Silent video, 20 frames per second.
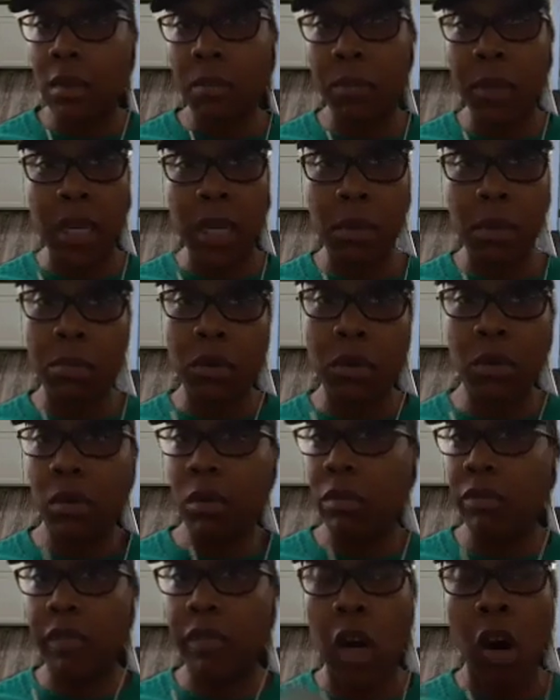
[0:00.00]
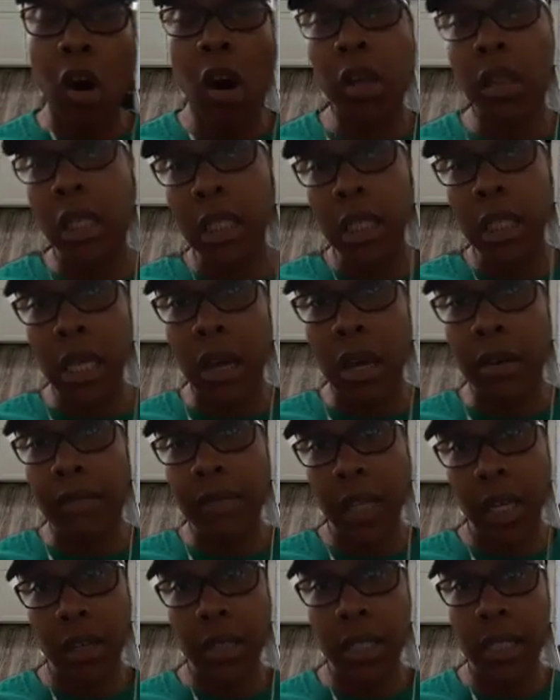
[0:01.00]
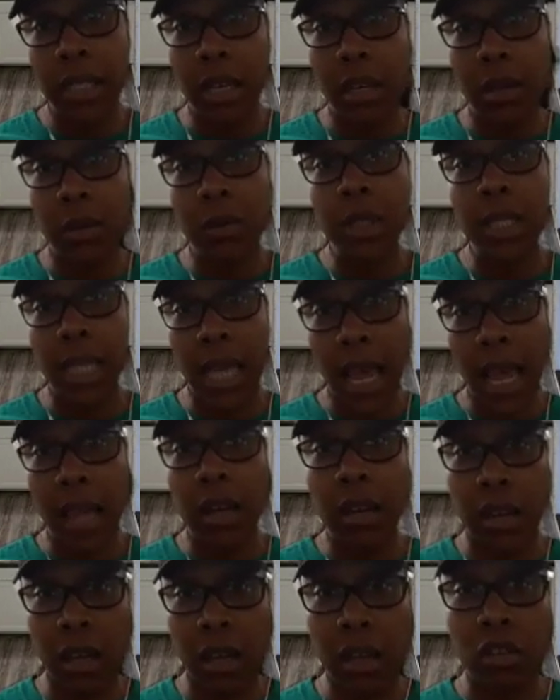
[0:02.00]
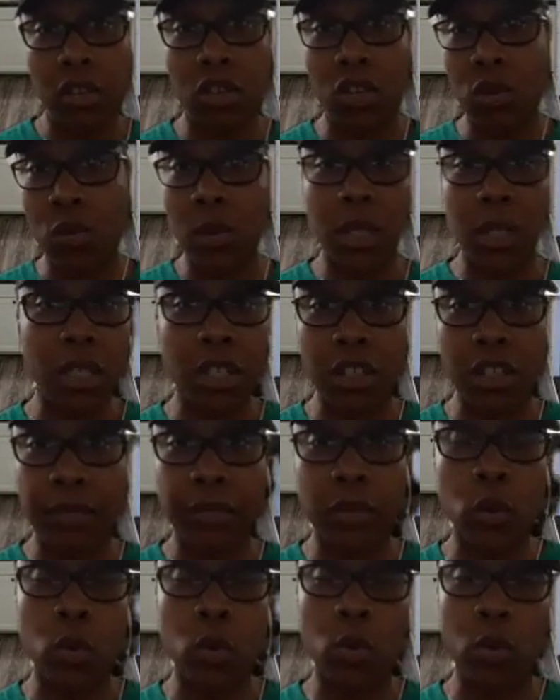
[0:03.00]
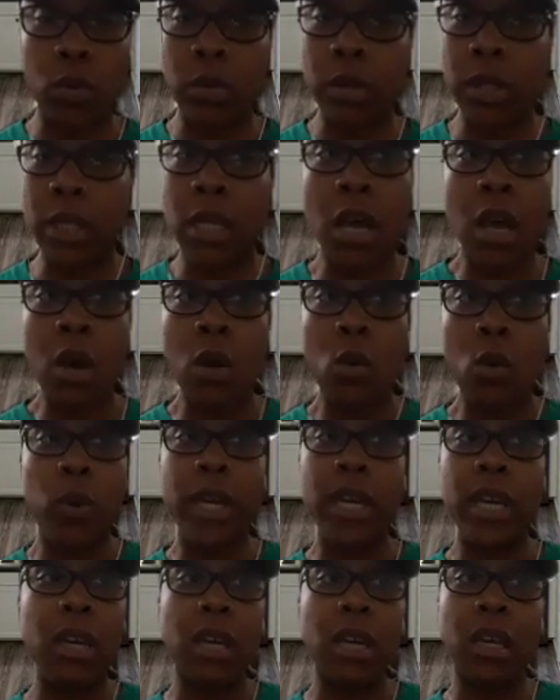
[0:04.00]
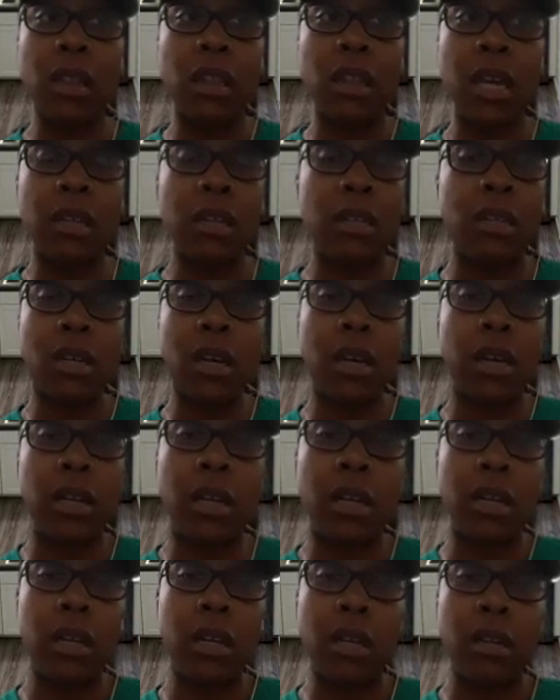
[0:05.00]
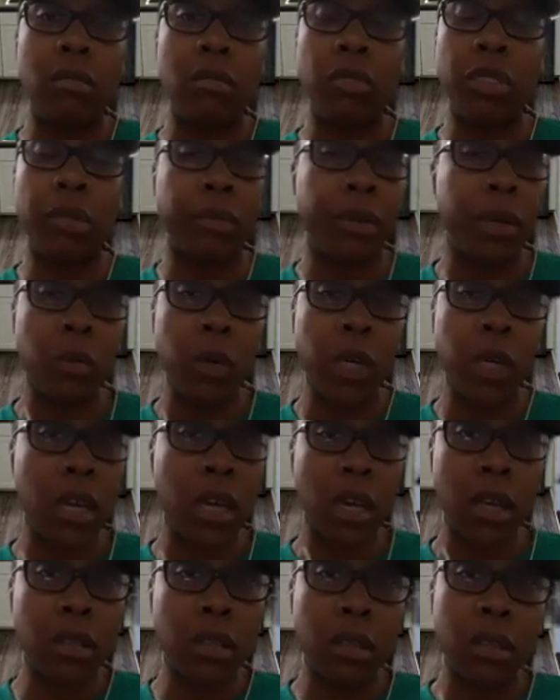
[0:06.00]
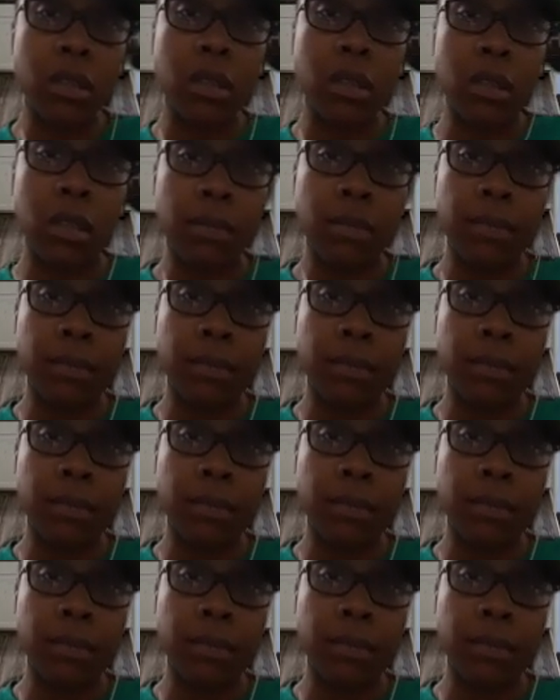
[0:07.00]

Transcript: people, regardless of their skill set and usage of tools, we can get that done in 3 weekends.